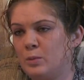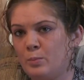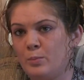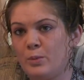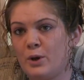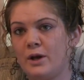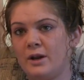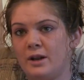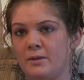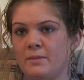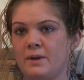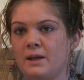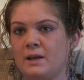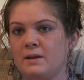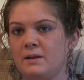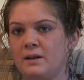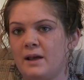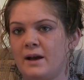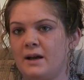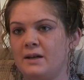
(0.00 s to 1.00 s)
burning me,
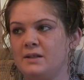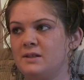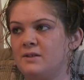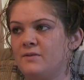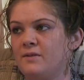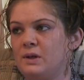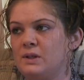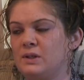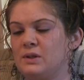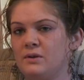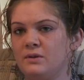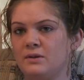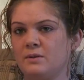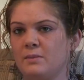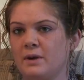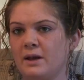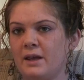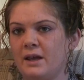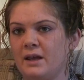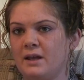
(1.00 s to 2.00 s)
like as if I was holding
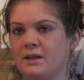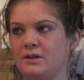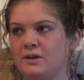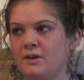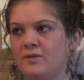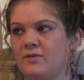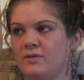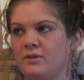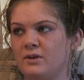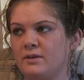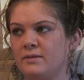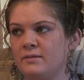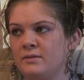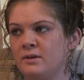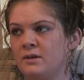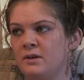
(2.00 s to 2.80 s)
my hand over